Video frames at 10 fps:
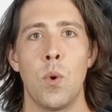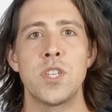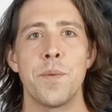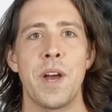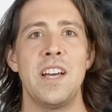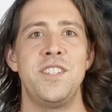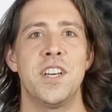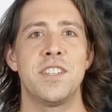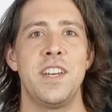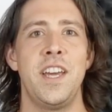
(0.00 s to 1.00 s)
What's up guys,
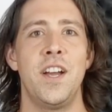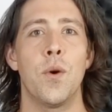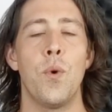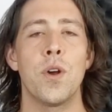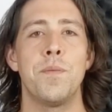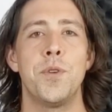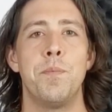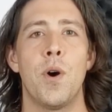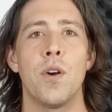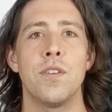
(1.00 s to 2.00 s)
Justin here. Welcome to
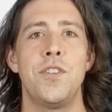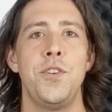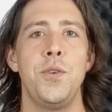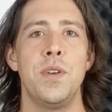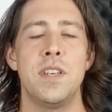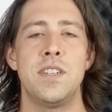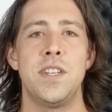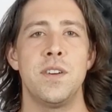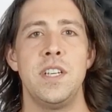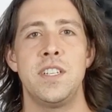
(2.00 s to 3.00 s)
part 2 in this
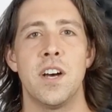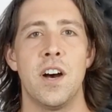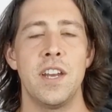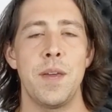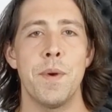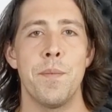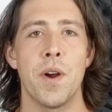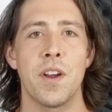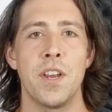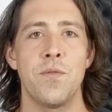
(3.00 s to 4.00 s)
series on email
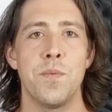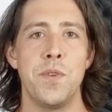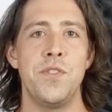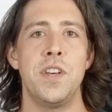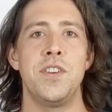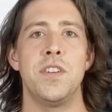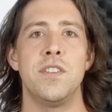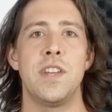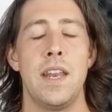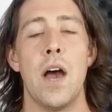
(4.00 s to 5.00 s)
marketing for musicians.